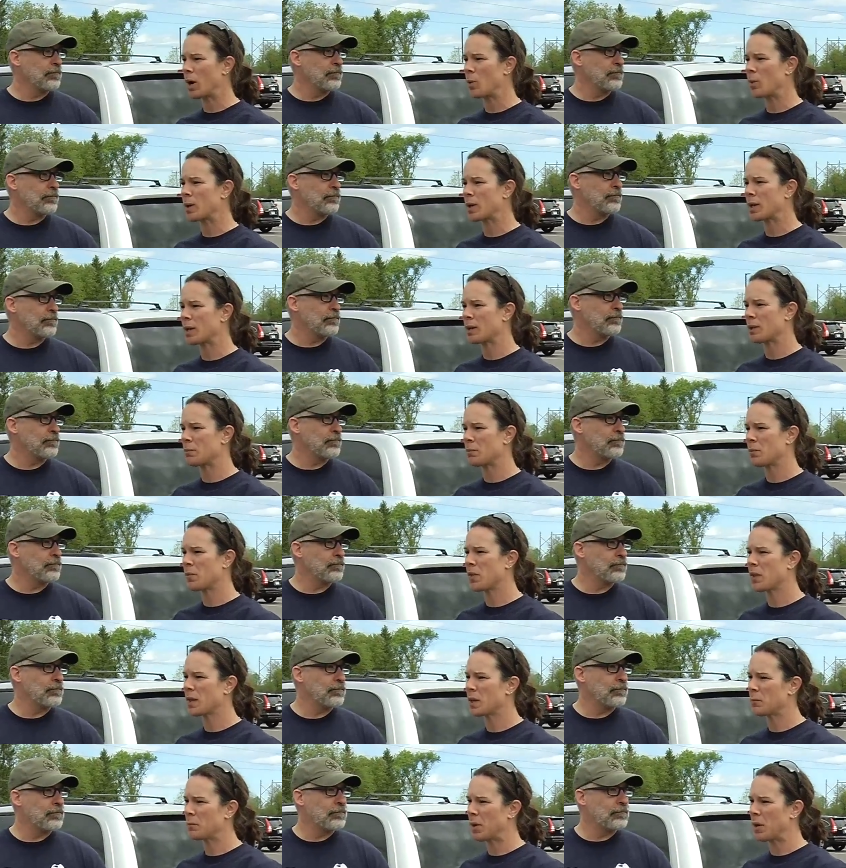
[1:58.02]
Speaker 1: out, we can
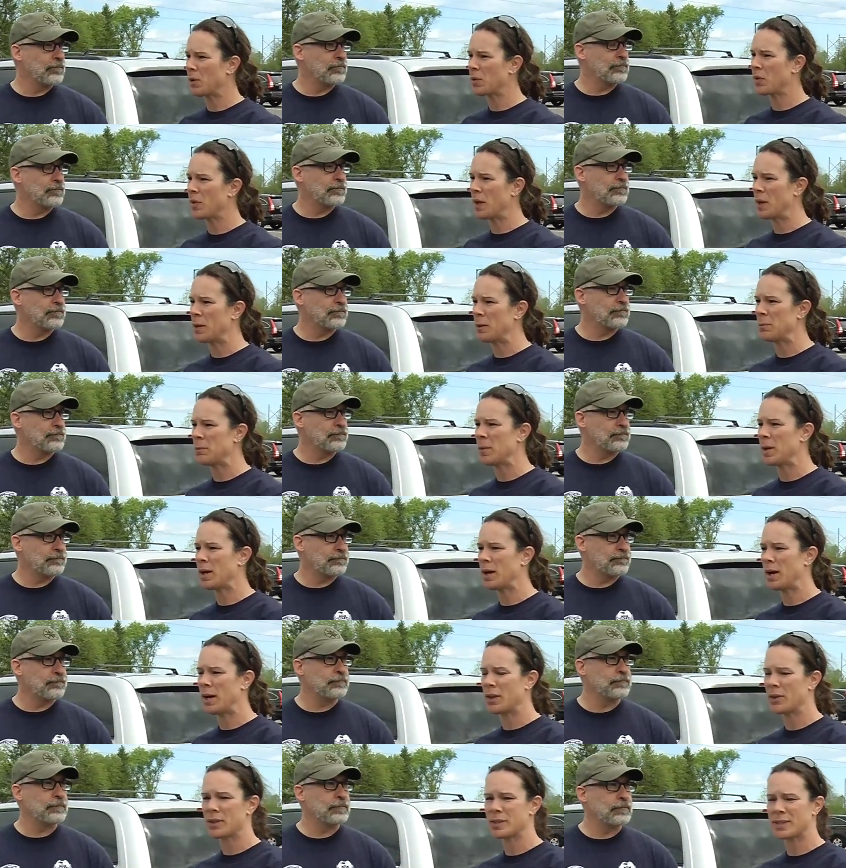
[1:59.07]
think about them,
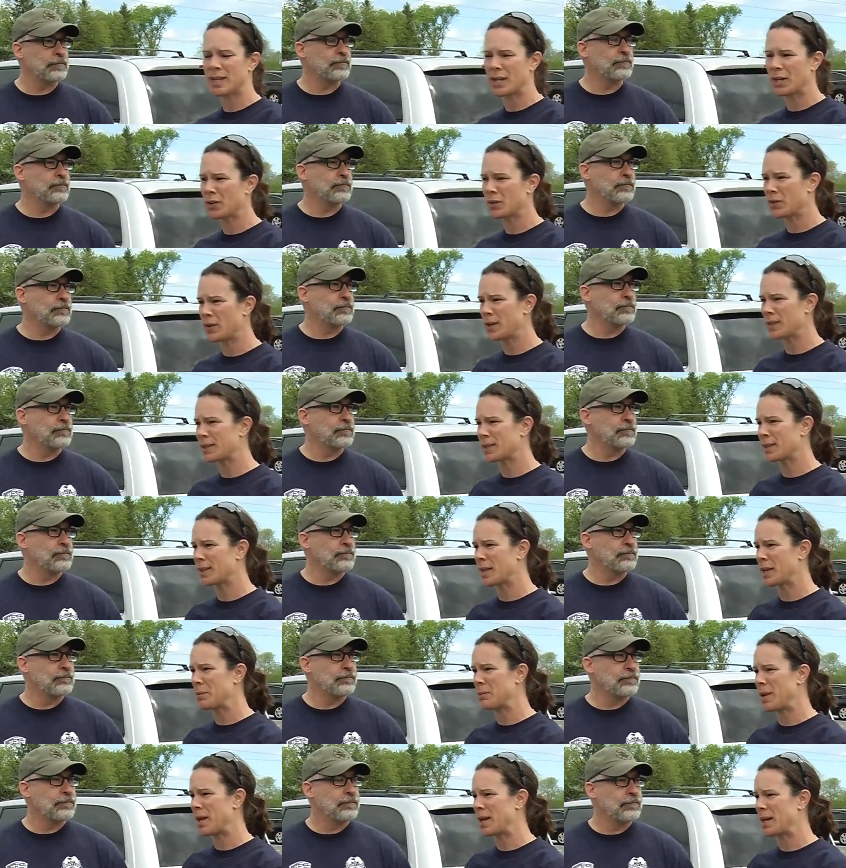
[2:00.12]
uh, the sacrifice that
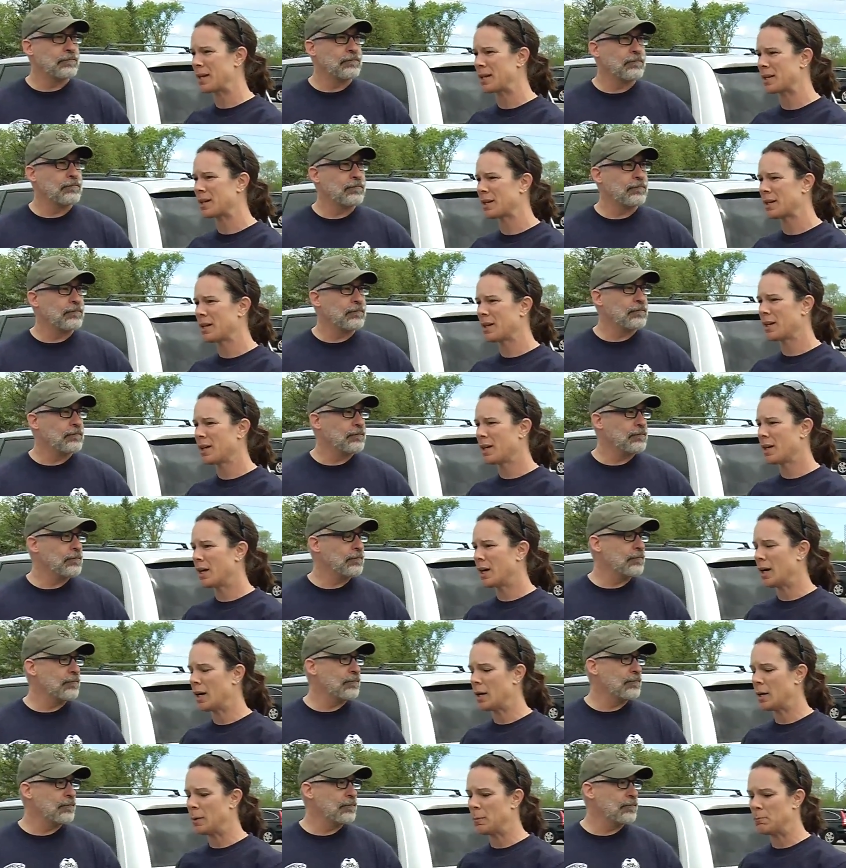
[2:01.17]
they made,
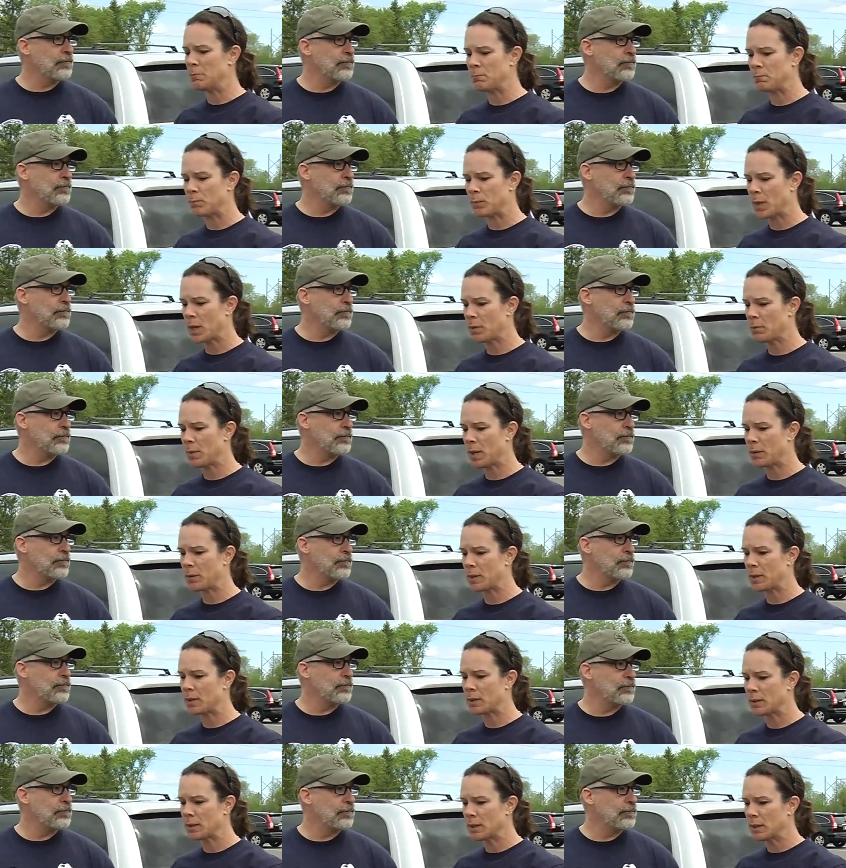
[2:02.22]
um, and
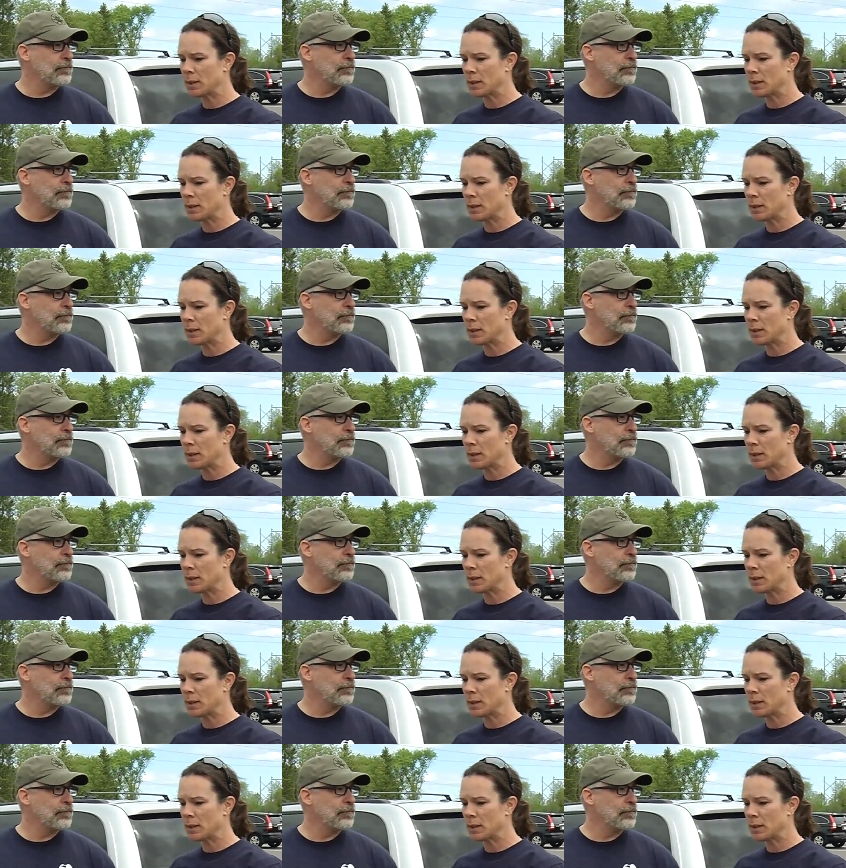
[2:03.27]
maybe